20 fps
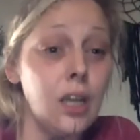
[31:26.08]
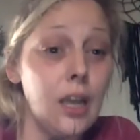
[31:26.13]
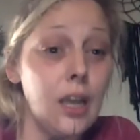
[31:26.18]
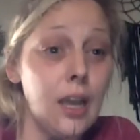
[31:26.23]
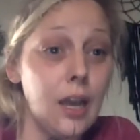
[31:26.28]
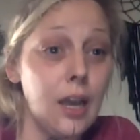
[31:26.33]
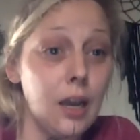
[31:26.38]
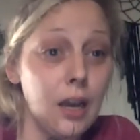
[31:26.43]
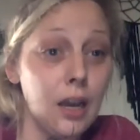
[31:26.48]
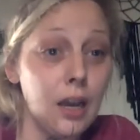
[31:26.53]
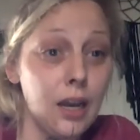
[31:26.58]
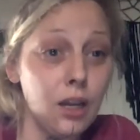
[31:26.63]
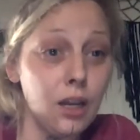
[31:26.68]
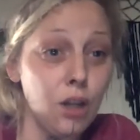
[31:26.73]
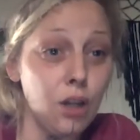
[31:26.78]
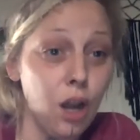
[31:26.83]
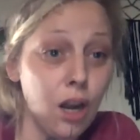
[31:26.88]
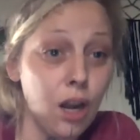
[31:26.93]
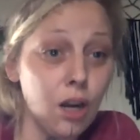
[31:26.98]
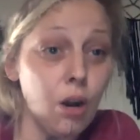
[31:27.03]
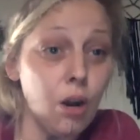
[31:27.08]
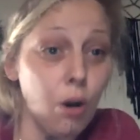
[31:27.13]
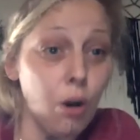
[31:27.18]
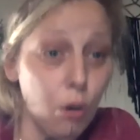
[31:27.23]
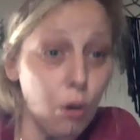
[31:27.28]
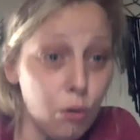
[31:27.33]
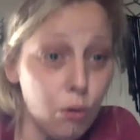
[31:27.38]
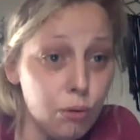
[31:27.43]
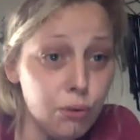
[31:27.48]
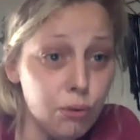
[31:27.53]
a long
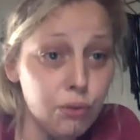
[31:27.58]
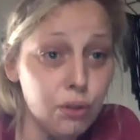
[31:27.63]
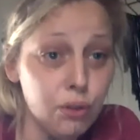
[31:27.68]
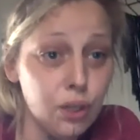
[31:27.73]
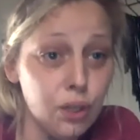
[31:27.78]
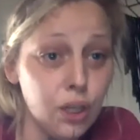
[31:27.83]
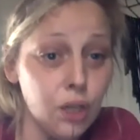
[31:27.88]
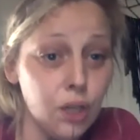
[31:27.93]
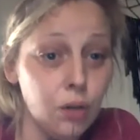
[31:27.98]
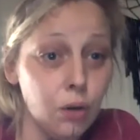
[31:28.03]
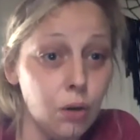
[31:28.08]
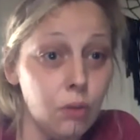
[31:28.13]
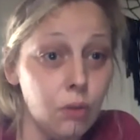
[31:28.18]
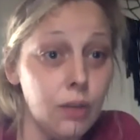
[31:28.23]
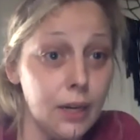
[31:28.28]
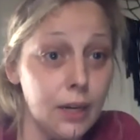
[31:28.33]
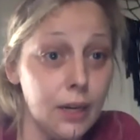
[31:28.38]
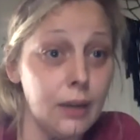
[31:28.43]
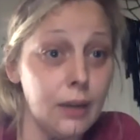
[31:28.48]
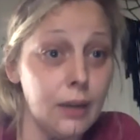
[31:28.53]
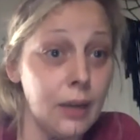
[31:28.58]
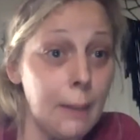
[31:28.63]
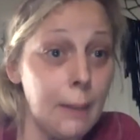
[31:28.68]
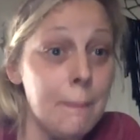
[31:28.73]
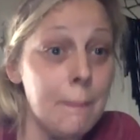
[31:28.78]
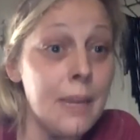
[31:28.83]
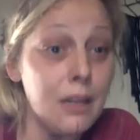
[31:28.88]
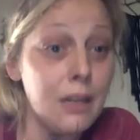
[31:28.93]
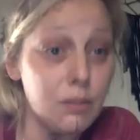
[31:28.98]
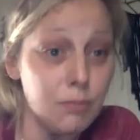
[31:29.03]
oath, you know, like a
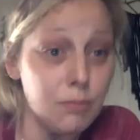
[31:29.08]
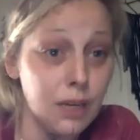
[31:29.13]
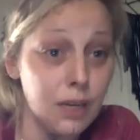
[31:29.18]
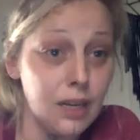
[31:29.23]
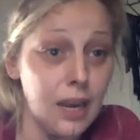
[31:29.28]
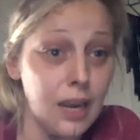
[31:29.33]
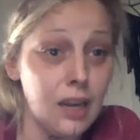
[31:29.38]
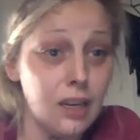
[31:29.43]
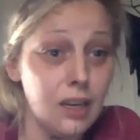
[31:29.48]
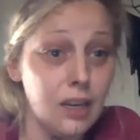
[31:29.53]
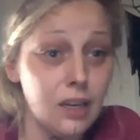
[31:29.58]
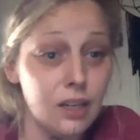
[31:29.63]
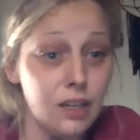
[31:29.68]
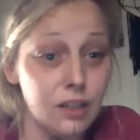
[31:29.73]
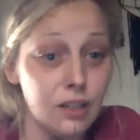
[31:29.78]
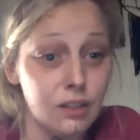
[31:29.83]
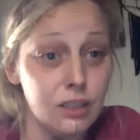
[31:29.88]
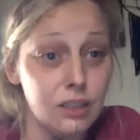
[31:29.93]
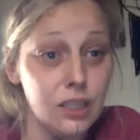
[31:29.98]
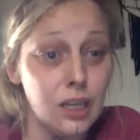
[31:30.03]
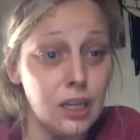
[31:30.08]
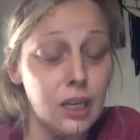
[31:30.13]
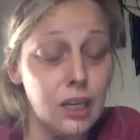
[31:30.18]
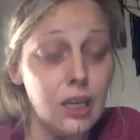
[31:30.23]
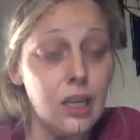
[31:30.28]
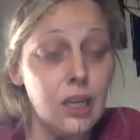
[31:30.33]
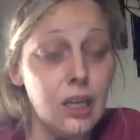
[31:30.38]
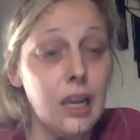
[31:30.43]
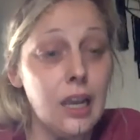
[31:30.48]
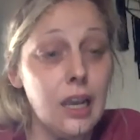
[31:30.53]
commitment, 8 years.
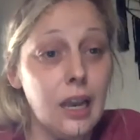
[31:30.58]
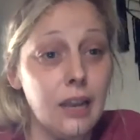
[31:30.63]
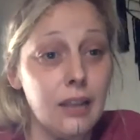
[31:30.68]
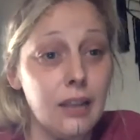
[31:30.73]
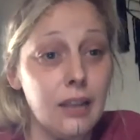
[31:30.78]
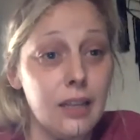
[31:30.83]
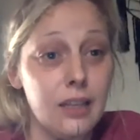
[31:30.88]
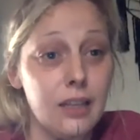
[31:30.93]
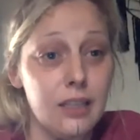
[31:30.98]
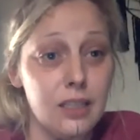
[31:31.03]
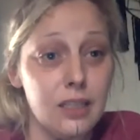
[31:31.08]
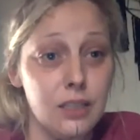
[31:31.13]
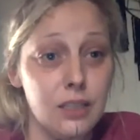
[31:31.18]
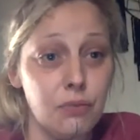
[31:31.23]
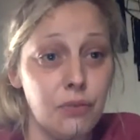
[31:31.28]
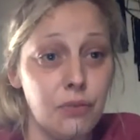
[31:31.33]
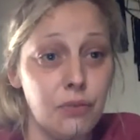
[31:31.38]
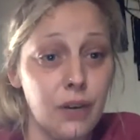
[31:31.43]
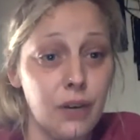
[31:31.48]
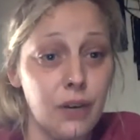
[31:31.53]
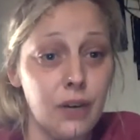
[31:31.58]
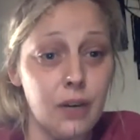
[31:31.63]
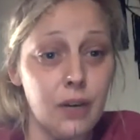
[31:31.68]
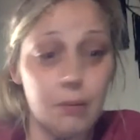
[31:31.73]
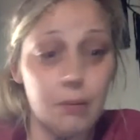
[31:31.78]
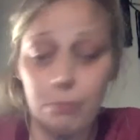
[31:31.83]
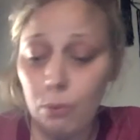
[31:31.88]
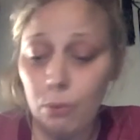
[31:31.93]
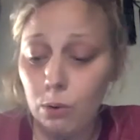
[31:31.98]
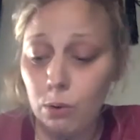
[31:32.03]
I think this is very
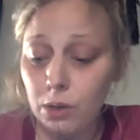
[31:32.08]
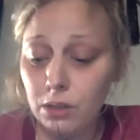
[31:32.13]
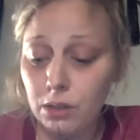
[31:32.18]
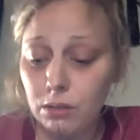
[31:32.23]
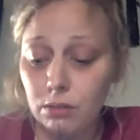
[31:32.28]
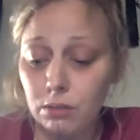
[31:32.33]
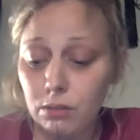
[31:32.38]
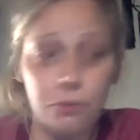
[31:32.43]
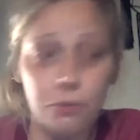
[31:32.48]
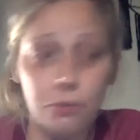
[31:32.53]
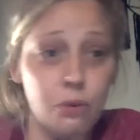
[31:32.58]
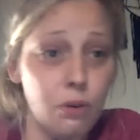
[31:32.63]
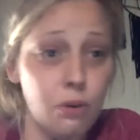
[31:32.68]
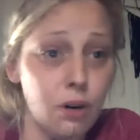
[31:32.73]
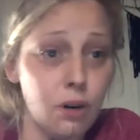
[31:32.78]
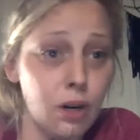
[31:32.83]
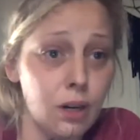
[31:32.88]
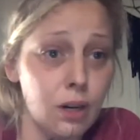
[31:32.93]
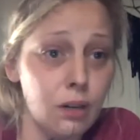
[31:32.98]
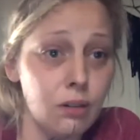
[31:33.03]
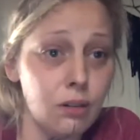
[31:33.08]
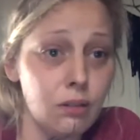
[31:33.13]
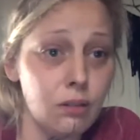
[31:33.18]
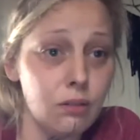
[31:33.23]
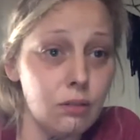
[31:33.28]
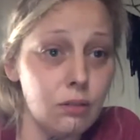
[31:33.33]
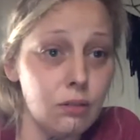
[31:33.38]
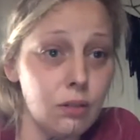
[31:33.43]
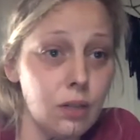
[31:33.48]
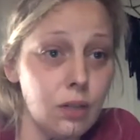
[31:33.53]
important for,
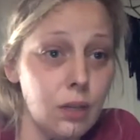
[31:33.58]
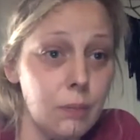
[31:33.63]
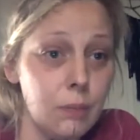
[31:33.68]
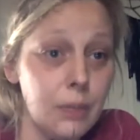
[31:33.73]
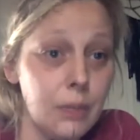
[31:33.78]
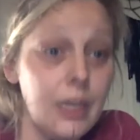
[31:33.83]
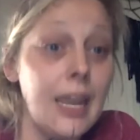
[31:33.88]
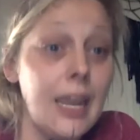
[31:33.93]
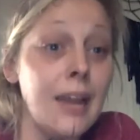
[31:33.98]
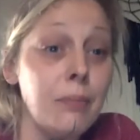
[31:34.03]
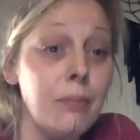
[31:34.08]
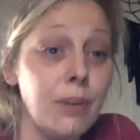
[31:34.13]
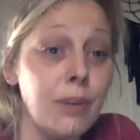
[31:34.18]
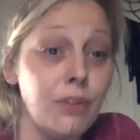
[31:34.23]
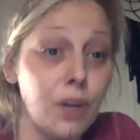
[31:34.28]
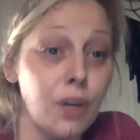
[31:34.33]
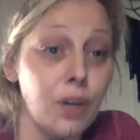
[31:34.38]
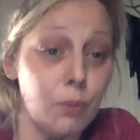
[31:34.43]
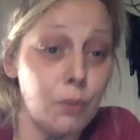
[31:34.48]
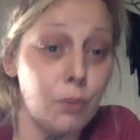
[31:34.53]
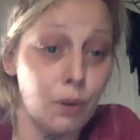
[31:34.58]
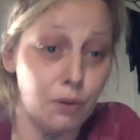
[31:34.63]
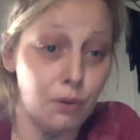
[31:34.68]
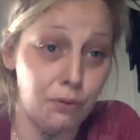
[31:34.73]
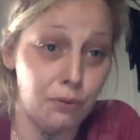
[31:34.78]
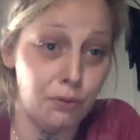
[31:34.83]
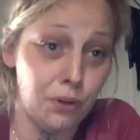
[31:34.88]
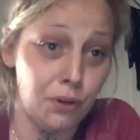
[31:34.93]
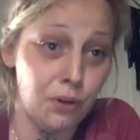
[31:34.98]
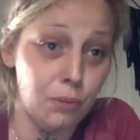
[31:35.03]
it can be very important
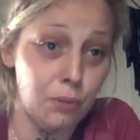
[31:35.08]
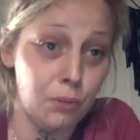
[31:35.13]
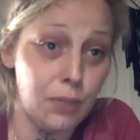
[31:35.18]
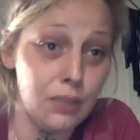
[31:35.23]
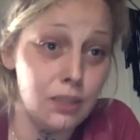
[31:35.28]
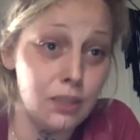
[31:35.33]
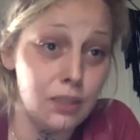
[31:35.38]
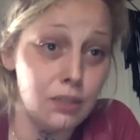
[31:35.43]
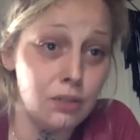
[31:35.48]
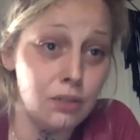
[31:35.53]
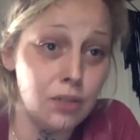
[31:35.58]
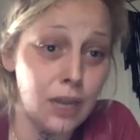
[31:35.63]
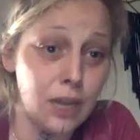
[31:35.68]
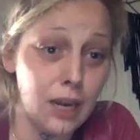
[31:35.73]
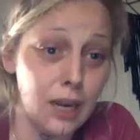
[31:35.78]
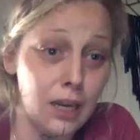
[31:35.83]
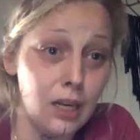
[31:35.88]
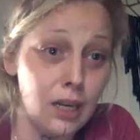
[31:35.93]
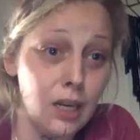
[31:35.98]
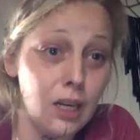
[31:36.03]
for humans today.